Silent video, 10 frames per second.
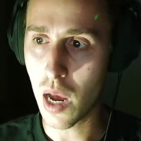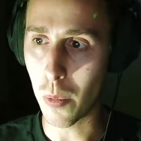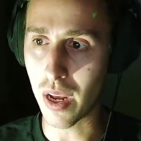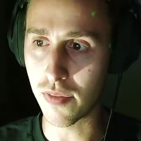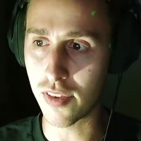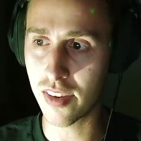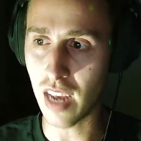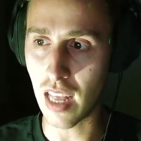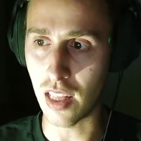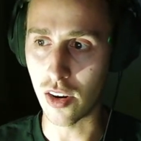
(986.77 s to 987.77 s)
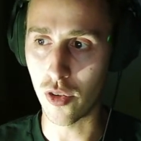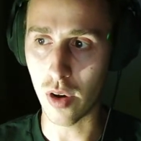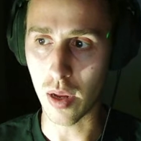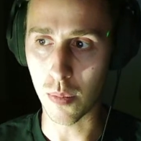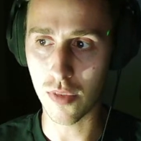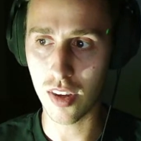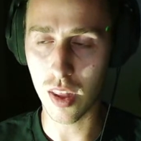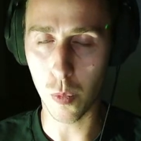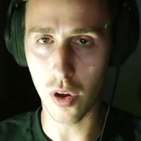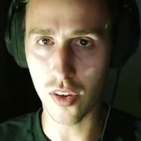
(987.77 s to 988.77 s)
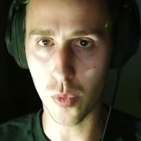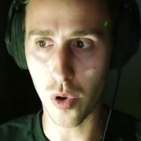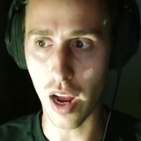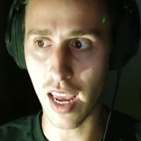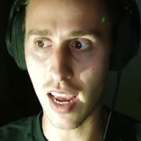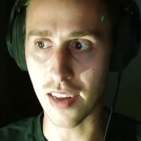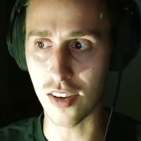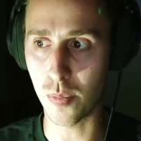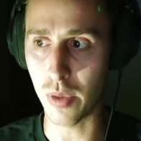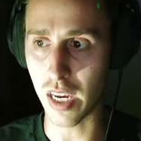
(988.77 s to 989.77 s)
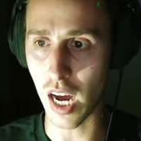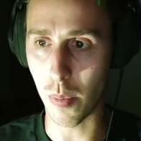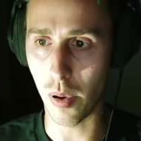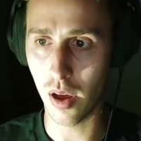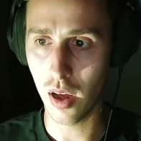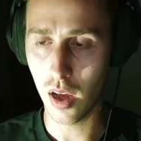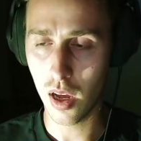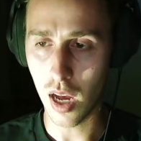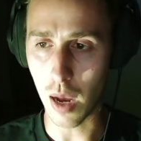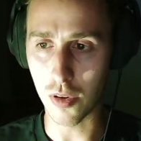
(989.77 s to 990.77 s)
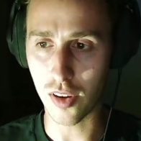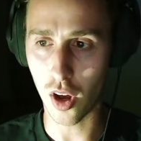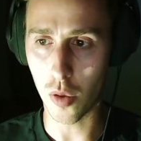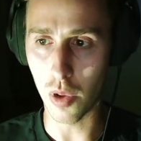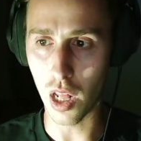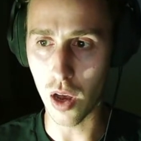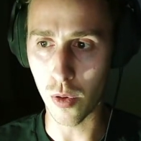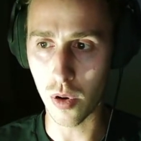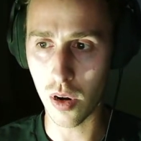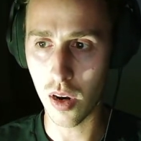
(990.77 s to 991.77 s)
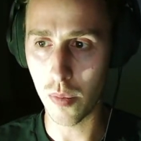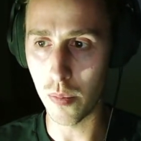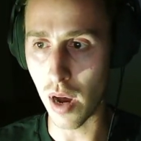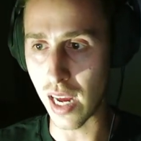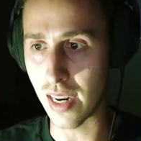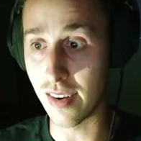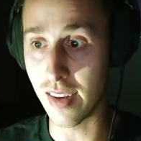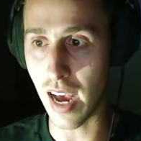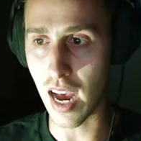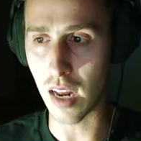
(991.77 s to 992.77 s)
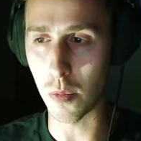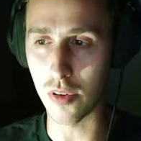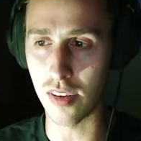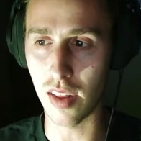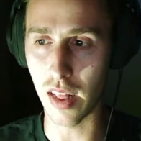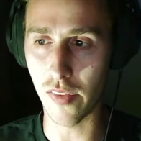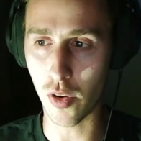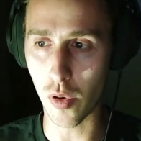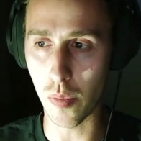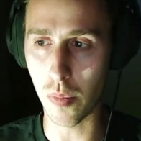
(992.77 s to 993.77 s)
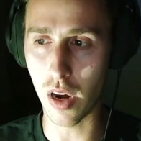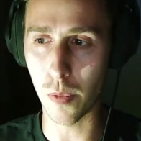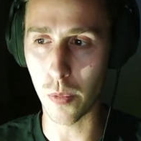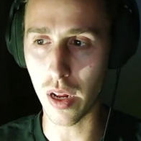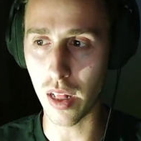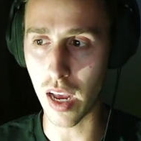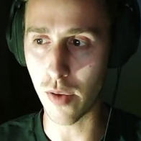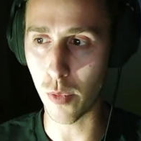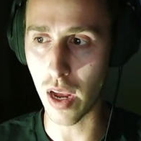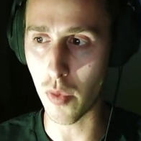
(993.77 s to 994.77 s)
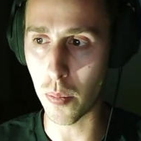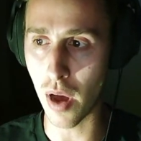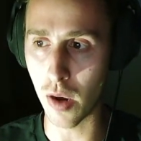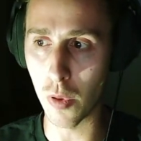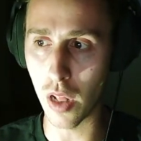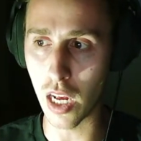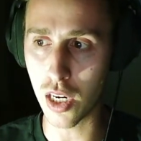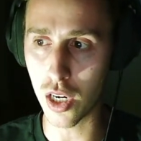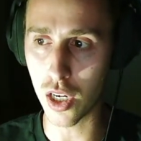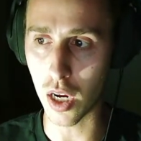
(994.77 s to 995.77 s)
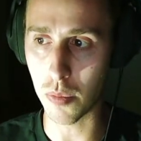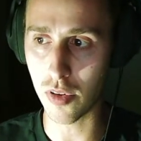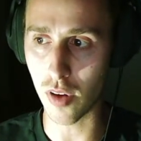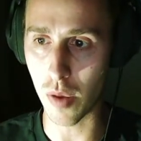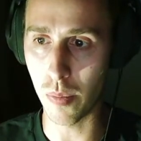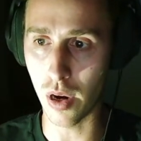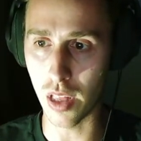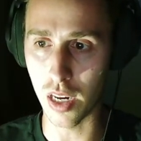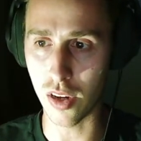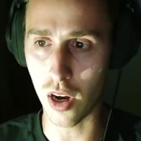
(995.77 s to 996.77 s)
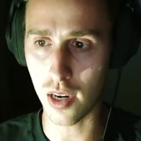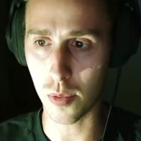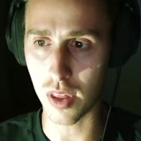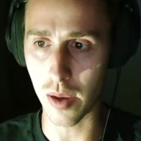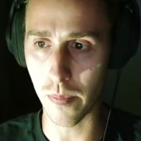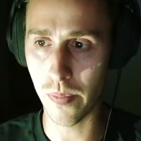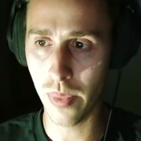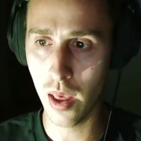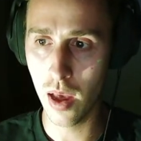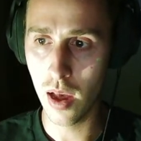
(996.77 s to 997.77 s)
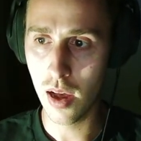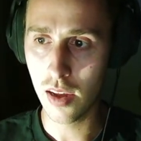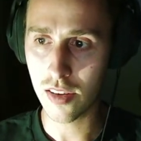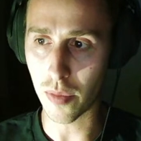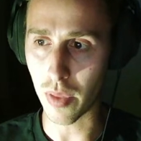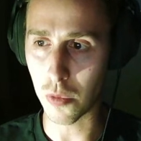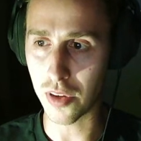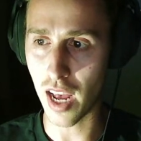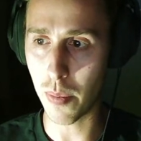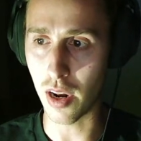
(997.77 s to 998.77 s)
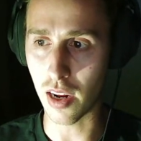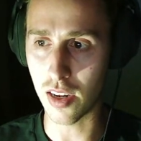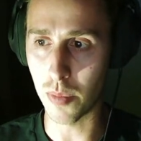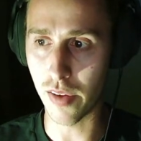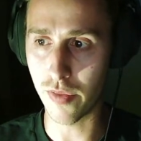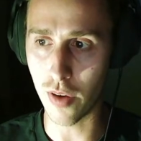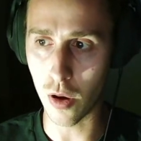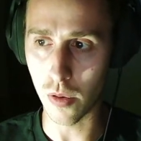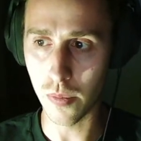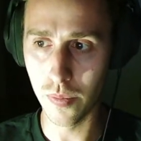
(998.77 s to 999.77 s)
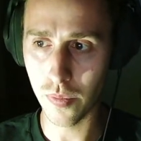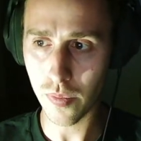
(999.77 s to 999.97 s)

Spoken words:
We have silent dreams, the ones where I can't speak up. I was home alone. My dad was in the living room, but in real life we have a bad relationship, so I barely talked with him. Something was happening to my phone.